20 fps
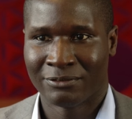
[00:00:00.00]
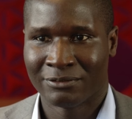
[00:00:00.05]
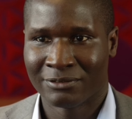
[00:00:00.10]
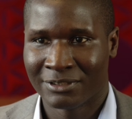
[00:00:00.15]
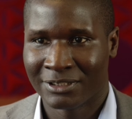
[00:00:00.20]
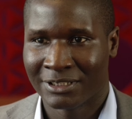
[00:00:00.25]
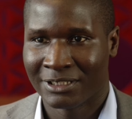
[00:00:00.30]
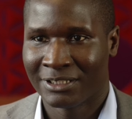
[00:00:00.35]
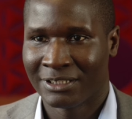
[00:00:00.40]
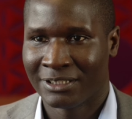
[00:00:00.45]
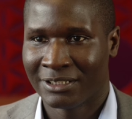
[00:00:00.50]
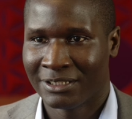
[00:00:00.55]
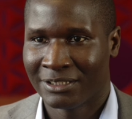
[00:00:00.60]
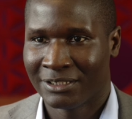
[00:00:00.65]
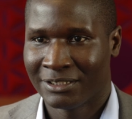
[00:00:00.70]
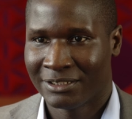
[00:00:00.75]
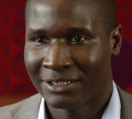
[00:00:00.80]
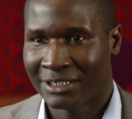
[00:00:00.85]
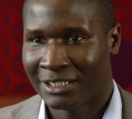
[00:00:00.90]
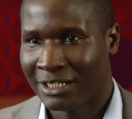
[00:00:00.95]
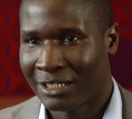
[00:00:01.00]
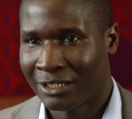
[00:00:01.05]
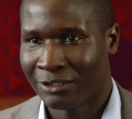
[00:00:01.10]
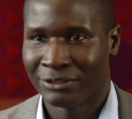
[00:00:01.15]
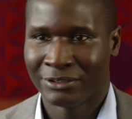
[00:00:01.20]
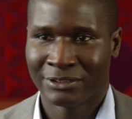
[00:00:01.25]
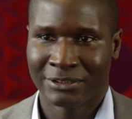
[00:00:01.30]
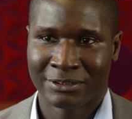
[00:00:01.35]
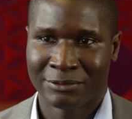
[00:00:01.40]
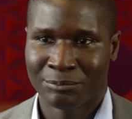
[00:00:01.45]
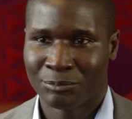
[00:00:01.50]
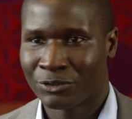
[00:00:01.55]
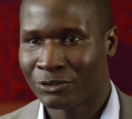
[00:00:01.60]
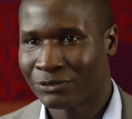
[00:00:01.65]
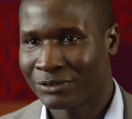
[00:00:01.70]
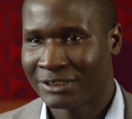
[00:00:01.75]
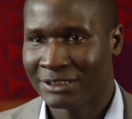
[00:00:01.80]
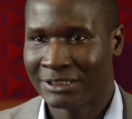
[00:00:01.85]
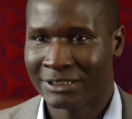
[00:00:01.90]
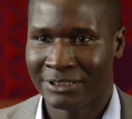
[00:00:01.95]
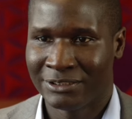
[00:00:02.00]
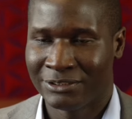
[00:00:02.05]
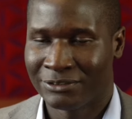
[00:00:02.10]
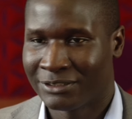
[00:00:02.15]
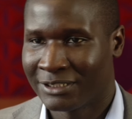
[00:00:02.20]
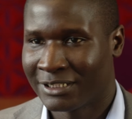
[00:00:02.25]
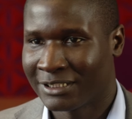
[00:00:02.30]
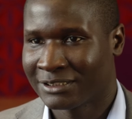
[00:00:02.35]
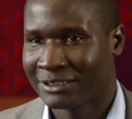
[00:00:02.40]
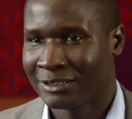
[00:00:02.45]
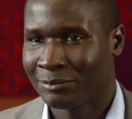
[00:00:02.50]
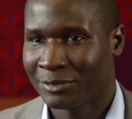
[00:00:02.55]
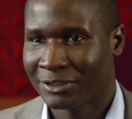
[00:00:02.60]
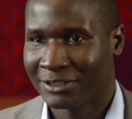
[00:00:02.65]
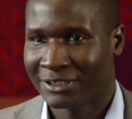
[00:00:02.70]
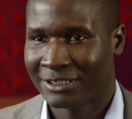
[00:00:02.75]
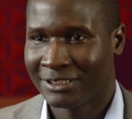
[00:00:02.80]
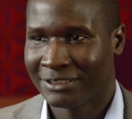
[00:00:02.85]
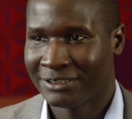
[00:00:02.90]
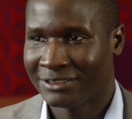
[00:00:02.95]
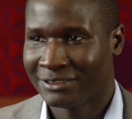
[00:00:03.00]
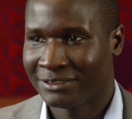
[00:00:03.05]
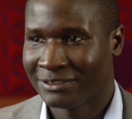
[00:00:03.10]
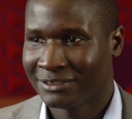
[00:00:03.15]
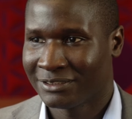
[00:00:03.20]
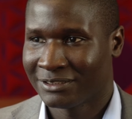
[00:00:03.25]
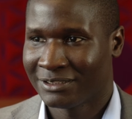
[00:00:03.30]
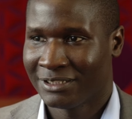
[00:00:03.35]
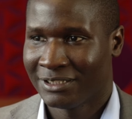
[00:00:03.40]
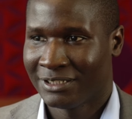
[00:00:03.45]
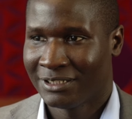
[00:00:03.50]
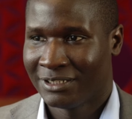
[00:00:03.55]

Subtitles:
on how you can proceed in your next applications.